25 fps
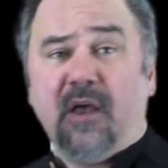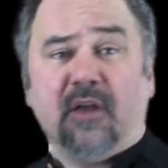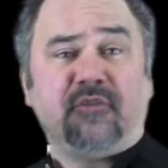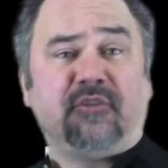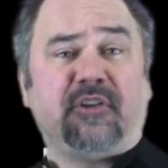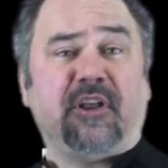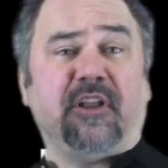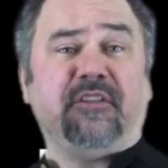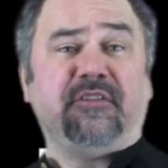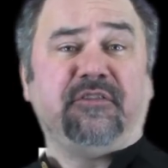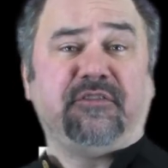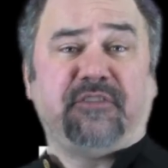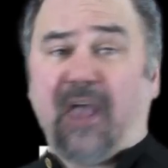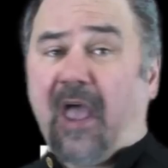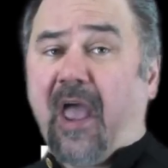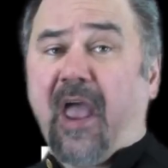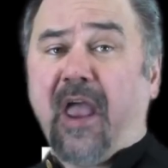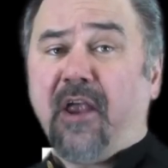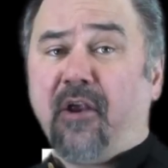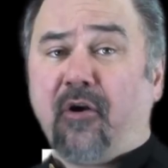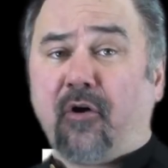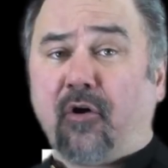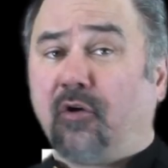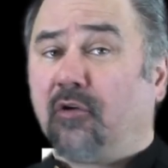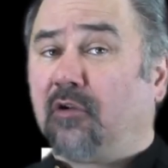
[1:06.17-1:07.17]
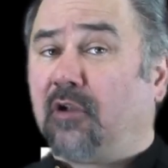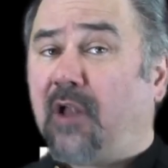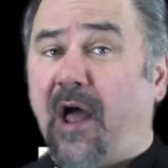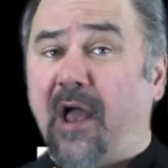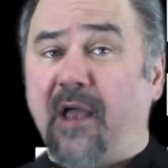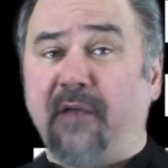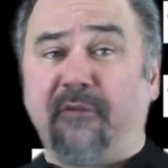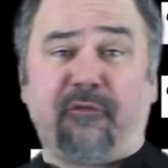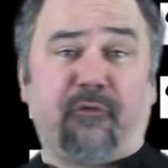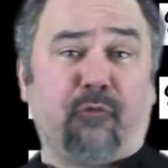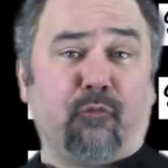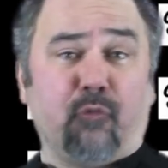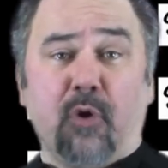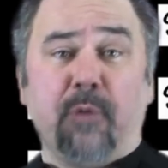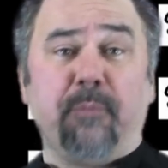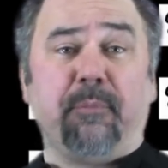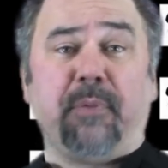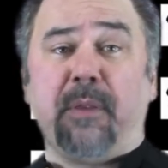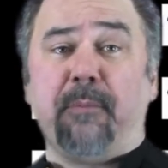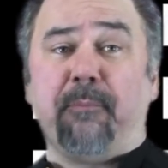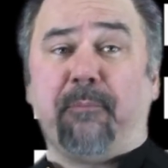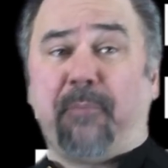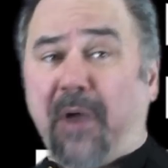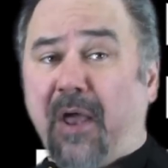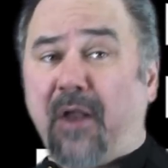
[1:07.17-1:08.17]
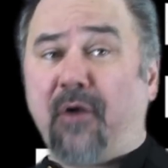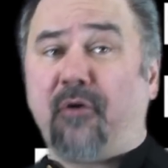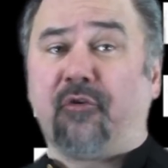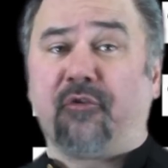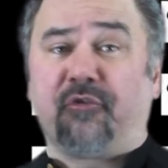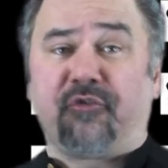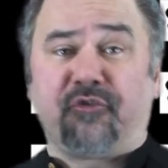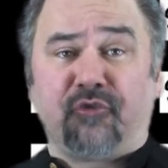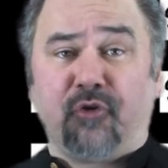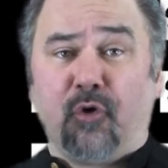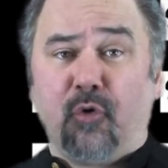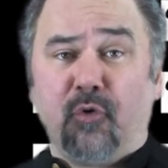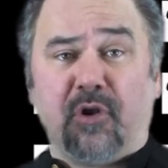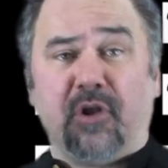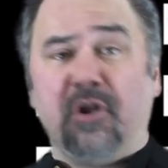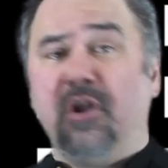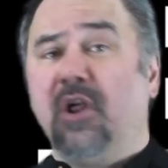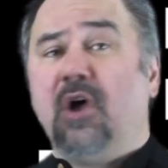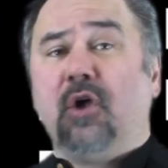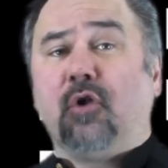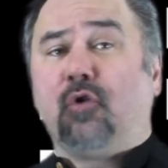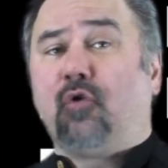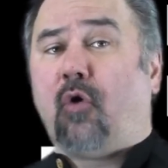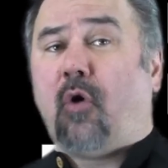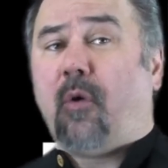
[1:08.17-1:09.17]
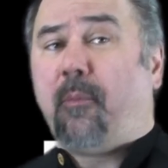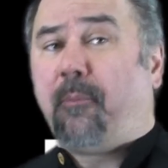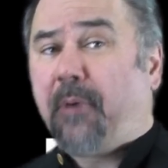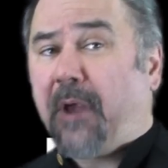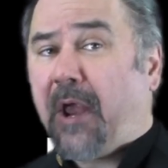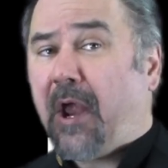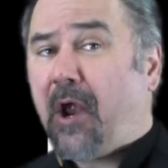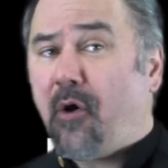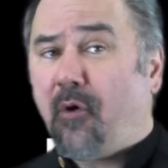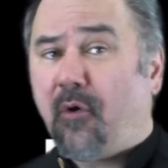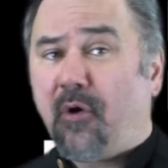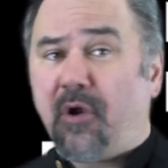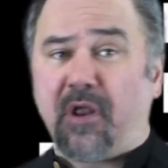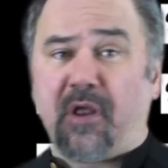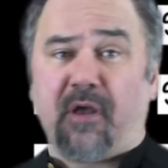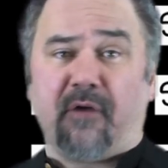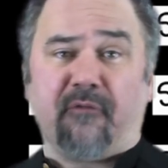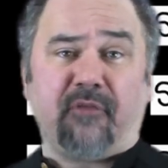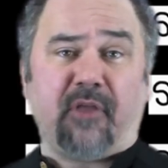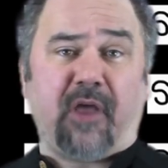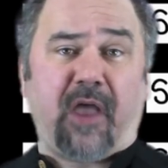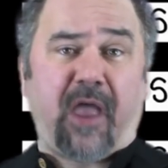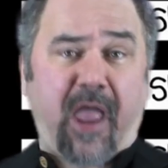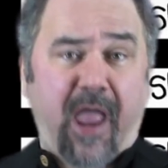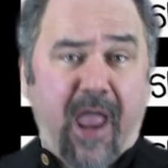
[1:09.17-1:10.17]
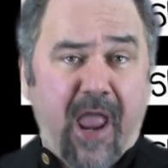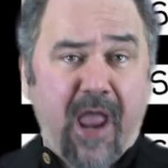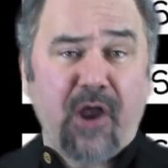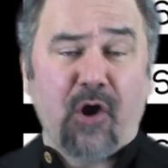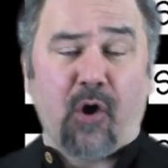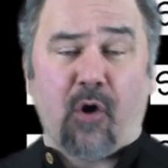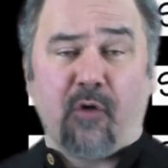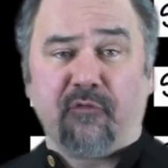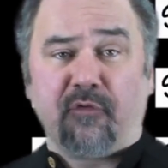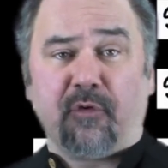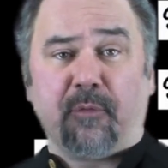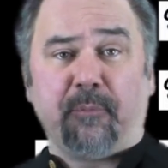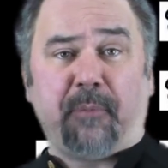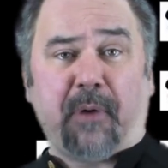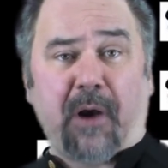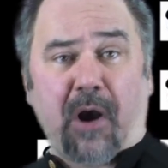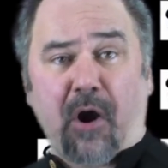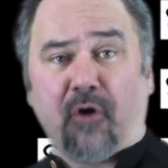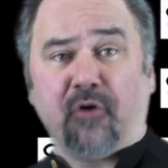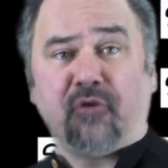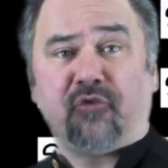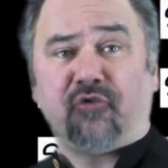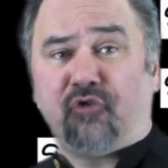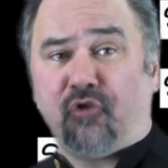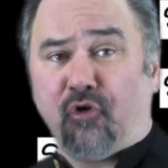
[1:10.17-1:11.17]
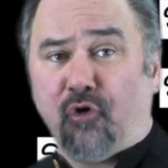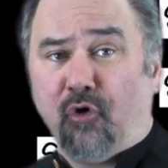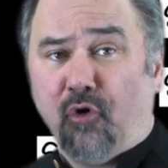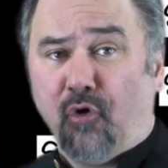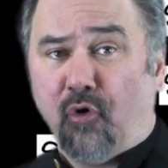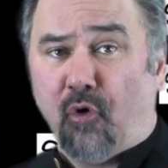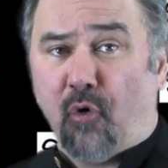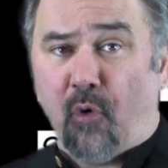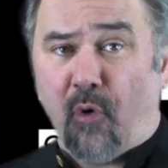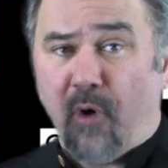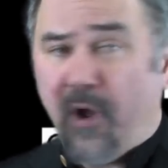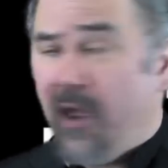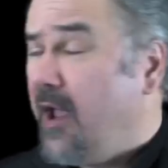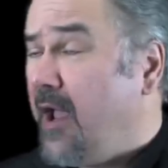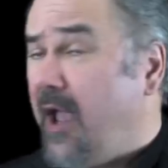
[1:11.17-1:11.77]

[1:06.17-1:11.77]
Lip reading: Today, her life would be better suited to a parody of The Hangover Part 2.